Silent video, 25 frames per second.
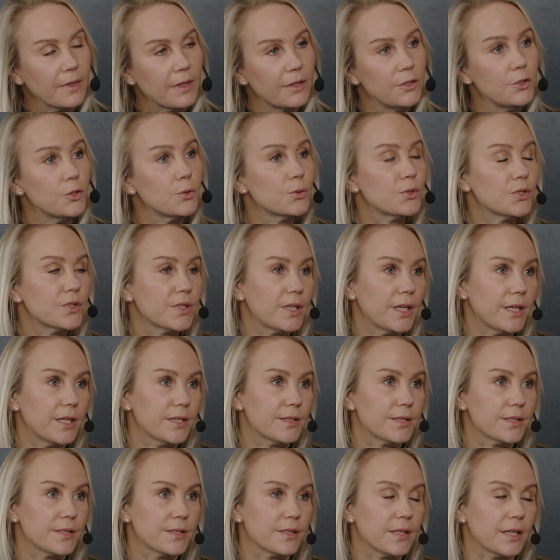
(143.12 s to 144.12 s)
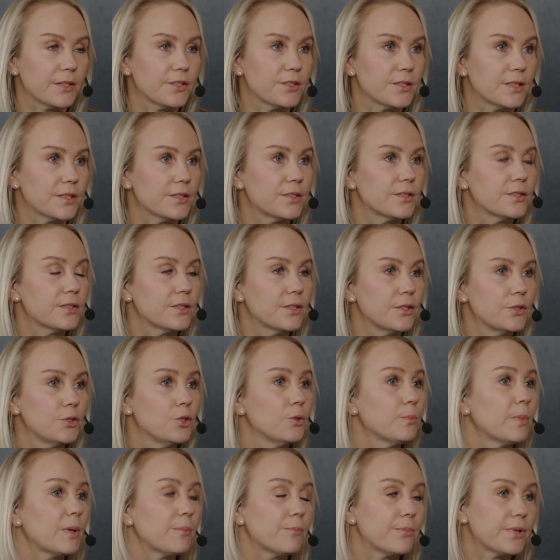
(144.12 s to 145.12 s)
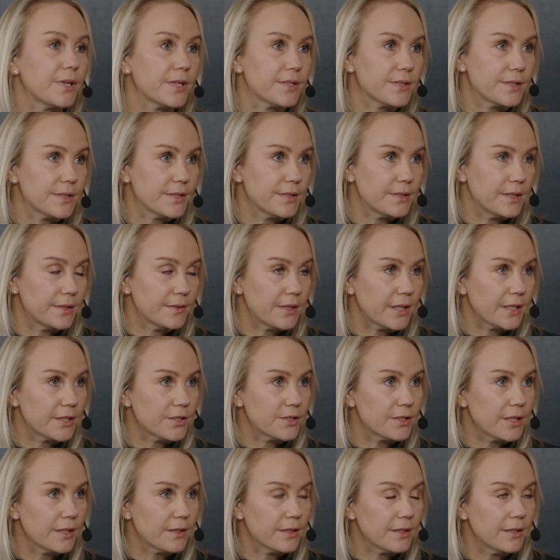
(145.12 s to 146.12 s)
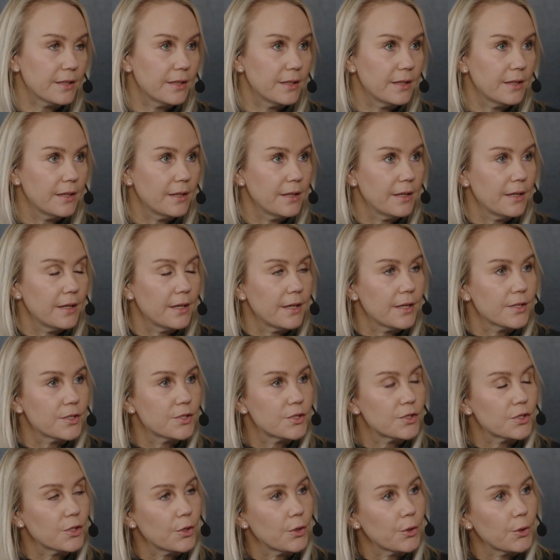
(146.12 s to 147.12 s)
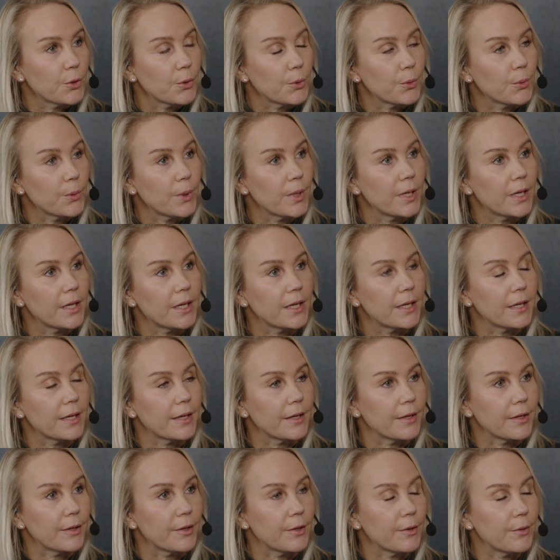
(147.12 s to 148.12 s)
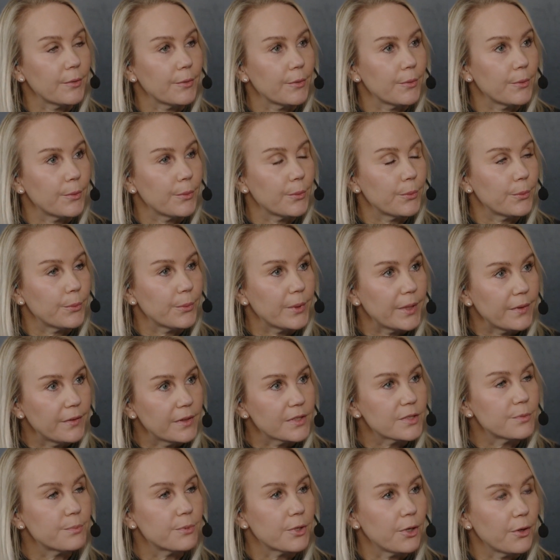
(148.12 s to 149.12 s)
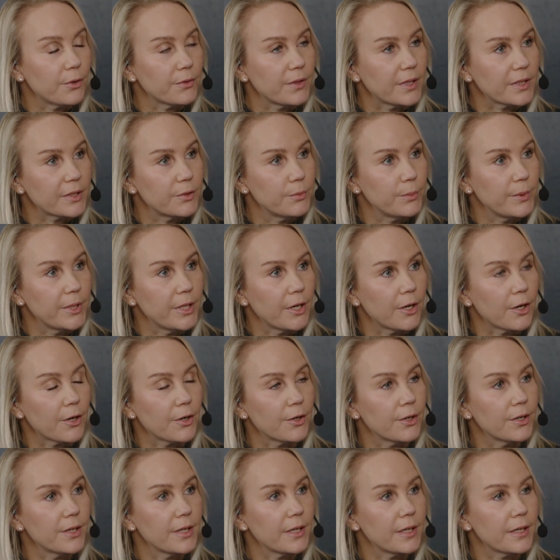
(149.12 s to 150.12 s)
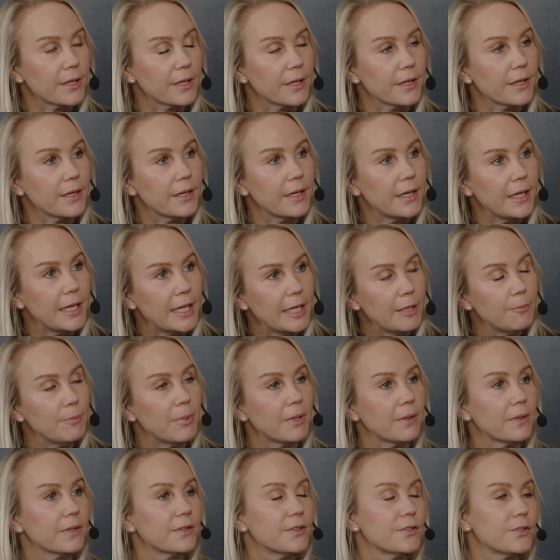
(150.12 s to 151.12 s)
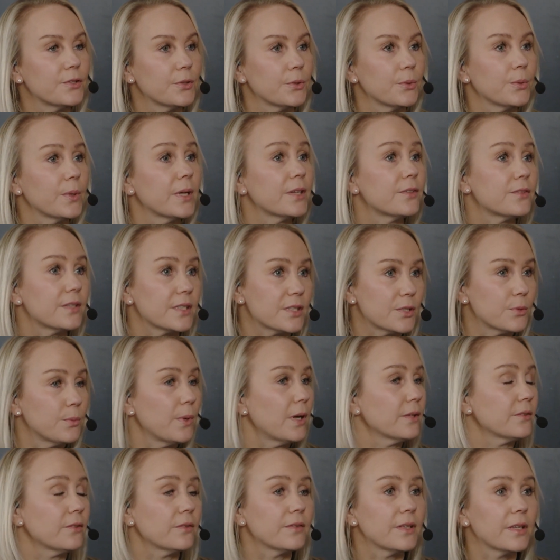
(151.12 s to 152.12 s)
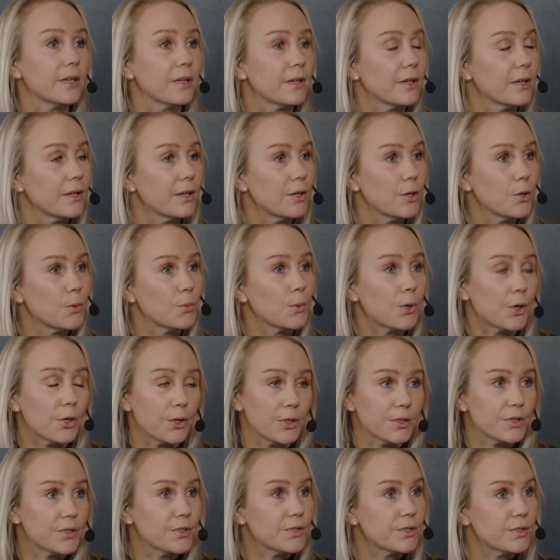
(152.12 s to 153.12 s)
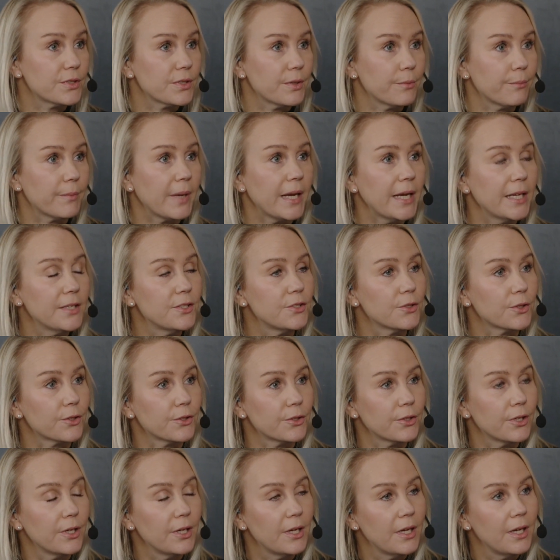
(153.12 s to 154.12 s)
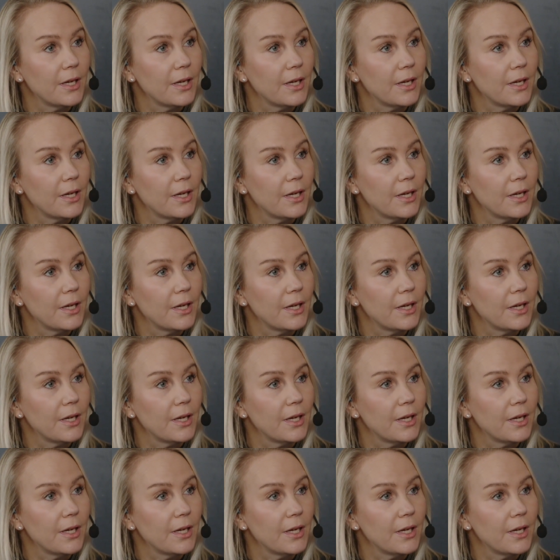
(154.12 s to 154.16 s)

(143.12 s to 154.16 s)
use cases such as human presence detection. So with this product, we are able to address one of the world's major